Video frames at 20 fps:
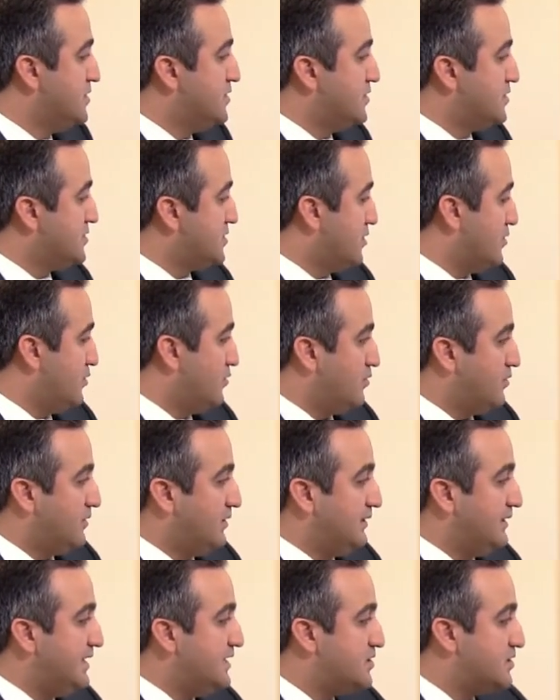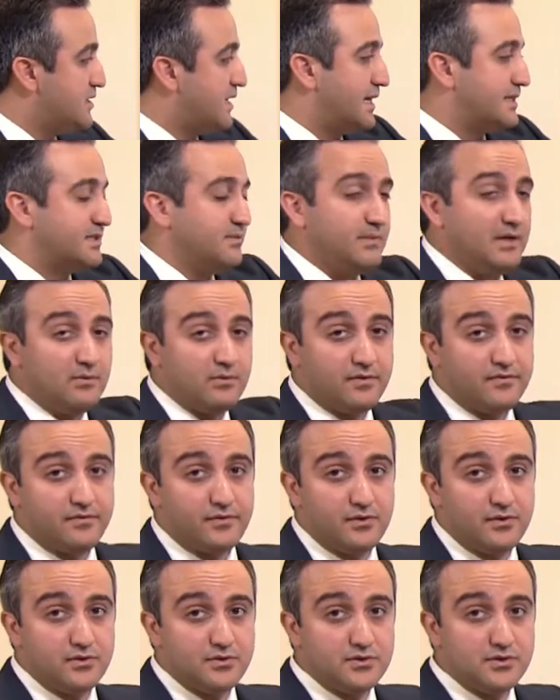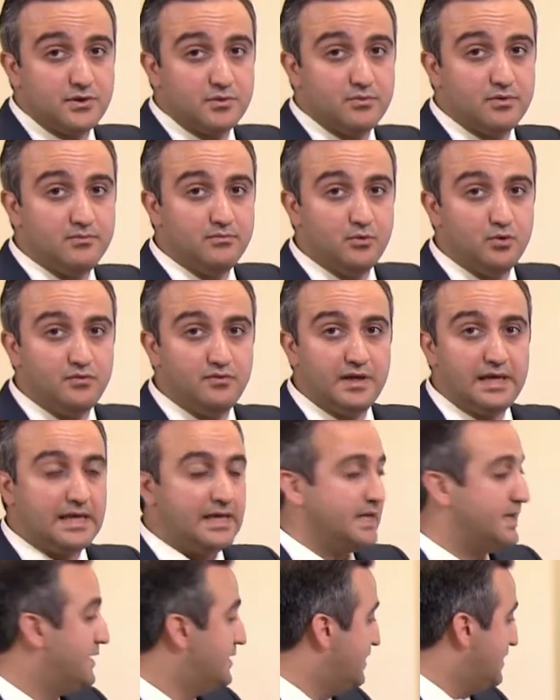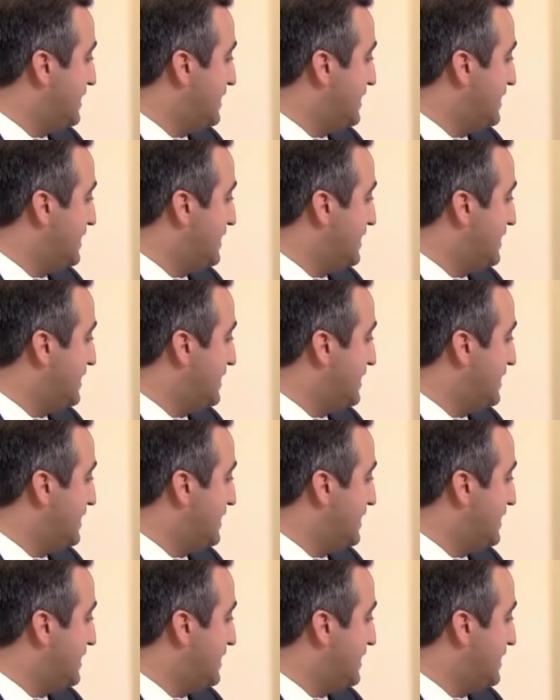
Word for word: So lesionectomy refers to removing